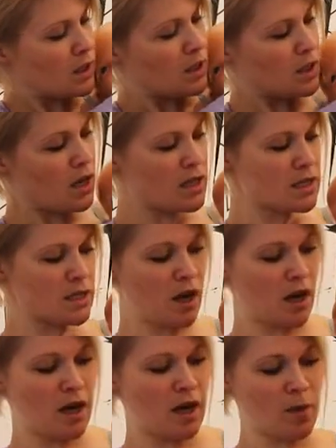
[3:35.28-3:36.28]
nice and
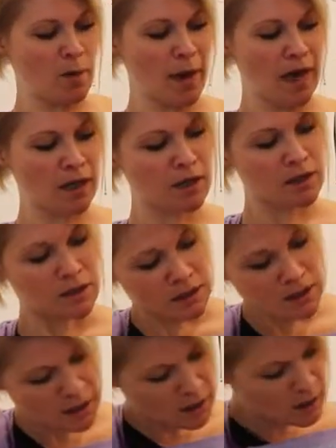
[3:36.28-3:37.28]
high up their back.
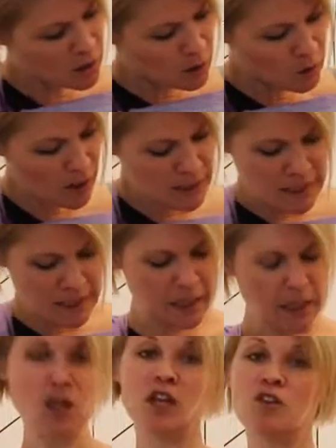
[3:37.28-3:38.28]
We're
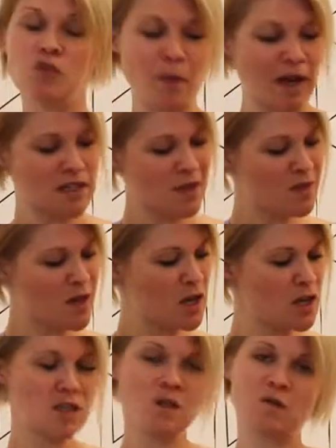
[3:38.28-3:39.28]
ideally looking for about a
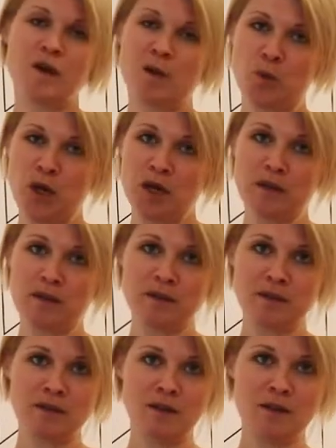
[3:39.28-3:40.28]
third of the fabric
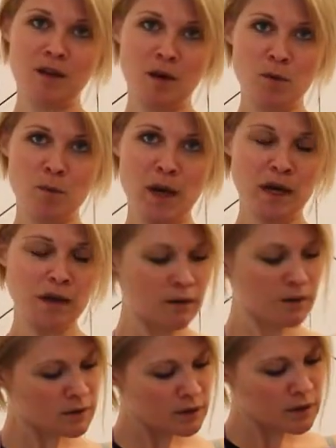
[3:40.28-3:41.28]
on the upper
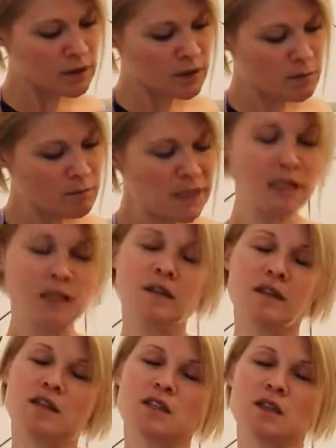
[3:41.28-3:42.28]
back, the middle
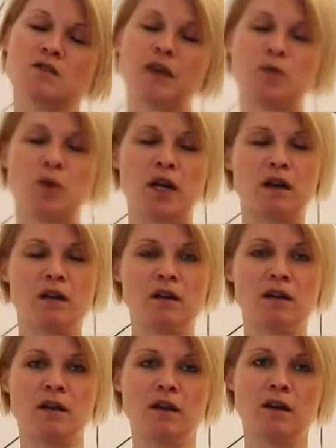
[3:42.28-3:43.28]
third of the
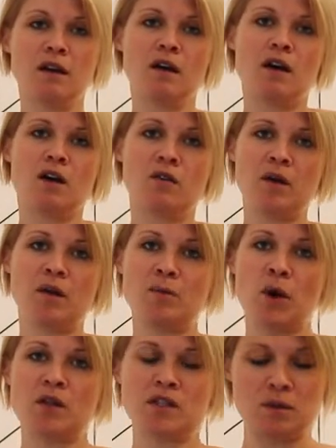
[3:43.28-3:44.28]
fabric around
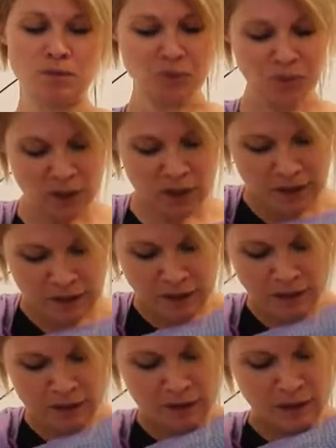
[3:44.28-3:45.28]
their bottom, and
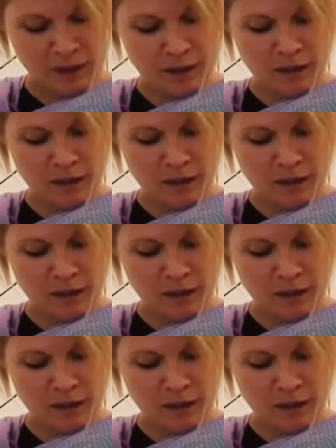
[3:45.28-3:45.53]
then